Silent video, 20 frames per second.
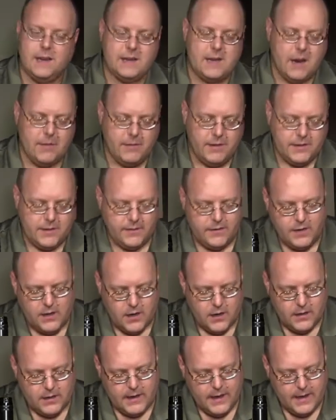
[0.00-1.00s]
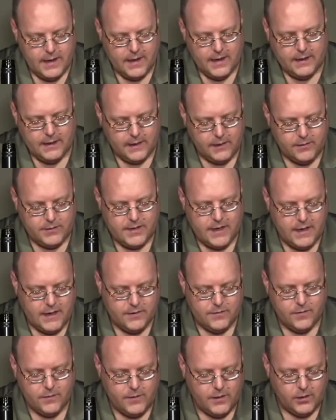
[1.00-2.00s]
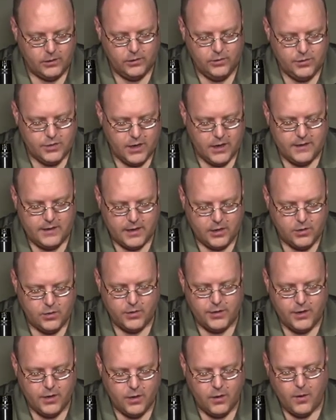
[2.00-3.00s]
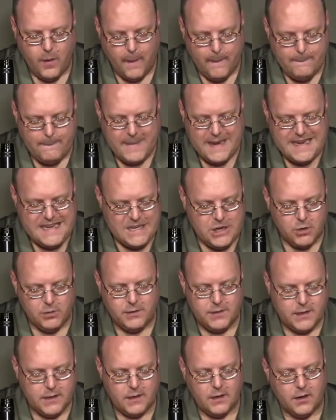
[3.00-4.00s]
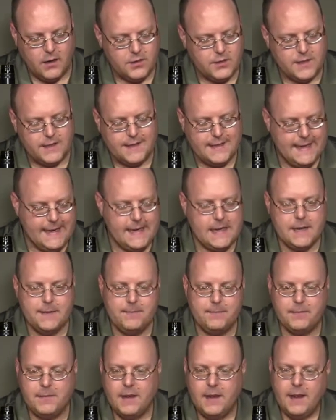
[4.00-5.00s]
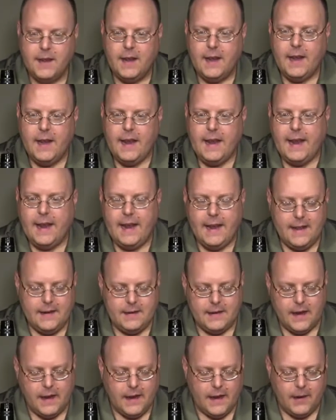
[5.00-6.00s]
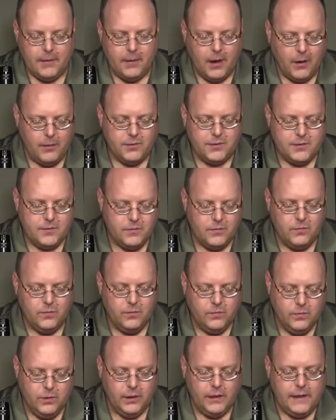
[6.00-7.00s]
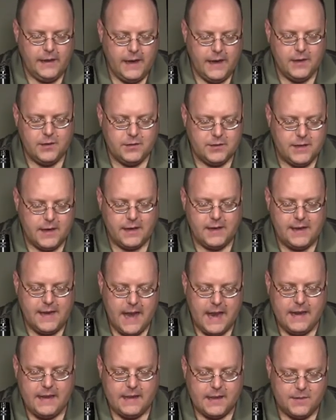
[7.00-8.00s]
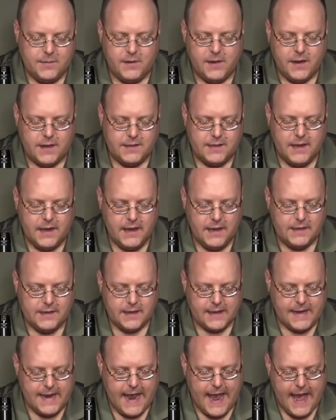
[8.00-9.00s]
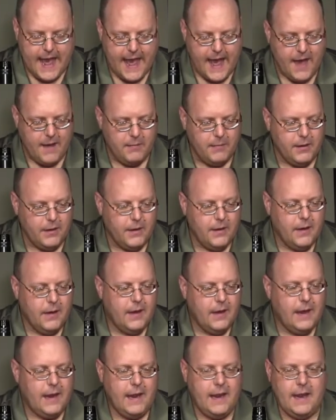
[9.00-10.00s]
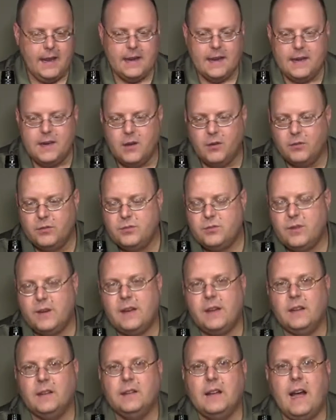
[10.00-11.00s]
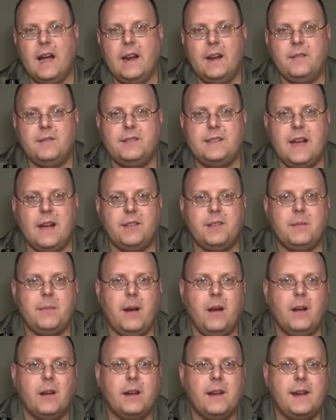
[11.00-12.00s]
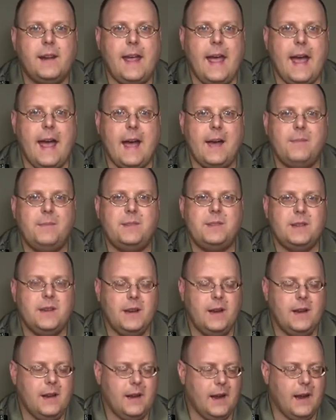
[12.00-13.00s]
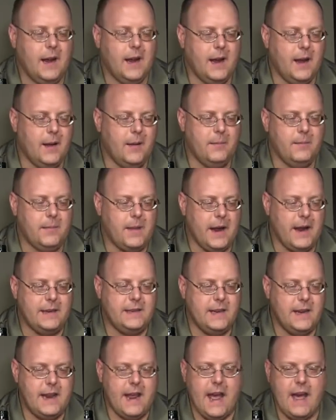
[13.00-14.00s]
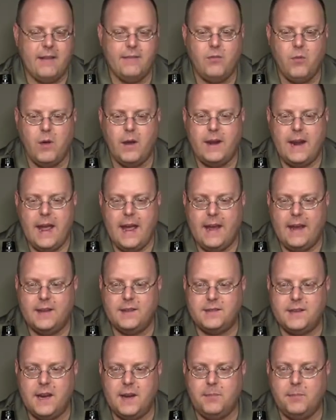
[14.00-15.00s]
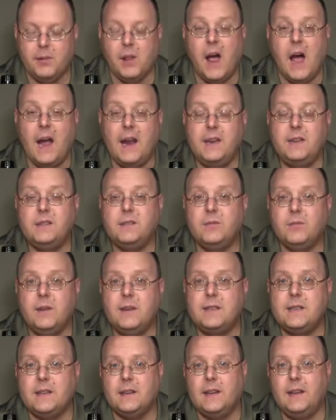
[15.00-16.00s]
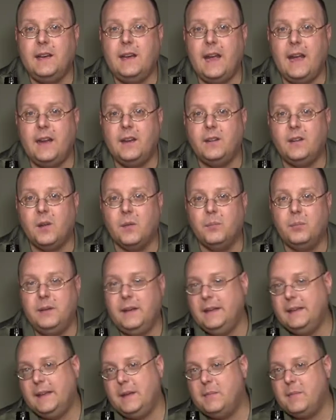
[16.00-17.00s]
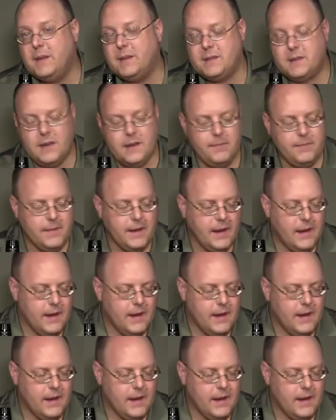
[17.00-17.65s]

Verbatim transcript: Cabernet Sauvignon, and like I said, it's from the Lujan de Cuyo, Mendoza, Argentina. And uh, I, I was really interested in getting this because it is a cab and I don't drink a lot of South American cabs. Um, I did have one as a blind recently and completely missed it.